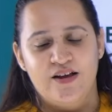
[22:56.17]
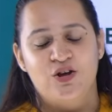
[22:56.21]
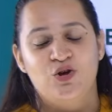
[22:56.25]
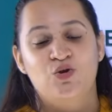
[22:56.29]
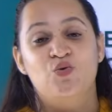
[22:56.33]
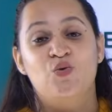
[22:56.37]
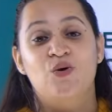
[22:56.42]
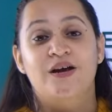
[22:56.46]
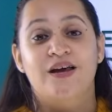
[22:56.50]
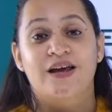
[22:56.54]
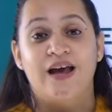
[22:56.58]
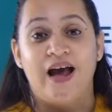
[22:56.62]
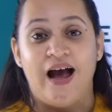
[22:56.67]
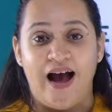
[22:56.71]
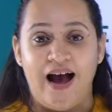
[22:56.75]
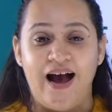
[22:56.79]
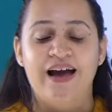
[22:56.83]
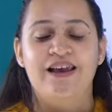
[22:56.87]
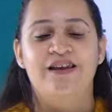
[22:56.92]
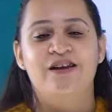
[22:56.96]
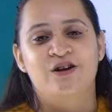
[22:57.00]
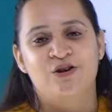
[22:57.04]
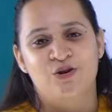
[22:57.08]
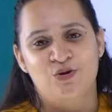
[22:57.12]
You
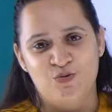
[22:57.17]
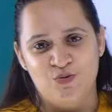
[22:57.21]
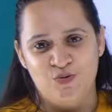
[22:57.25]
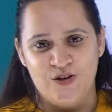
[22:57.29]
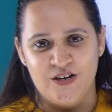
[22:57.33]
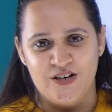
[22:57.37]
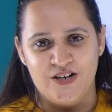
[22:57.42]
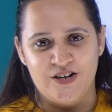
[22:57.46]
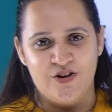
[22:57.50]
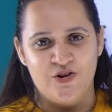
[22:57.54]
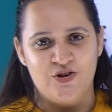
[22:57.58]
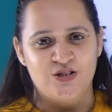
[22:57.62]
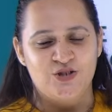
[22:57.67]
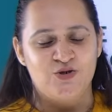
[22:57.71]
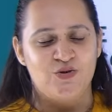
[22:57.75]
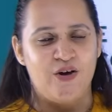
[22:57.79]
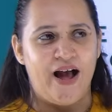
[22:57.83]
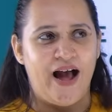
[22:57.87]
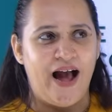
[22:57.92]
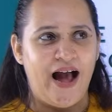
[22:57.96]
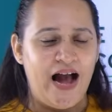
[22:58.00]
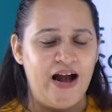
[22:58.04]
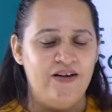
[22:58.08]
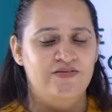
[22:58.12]
can do it. So
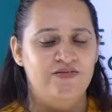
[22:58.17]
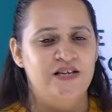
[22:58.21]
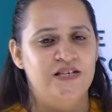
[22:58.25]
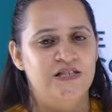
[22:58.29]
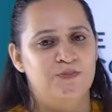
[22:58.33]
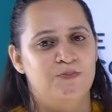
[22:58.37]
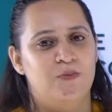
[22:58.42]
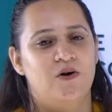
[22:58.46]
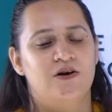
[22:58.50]
have this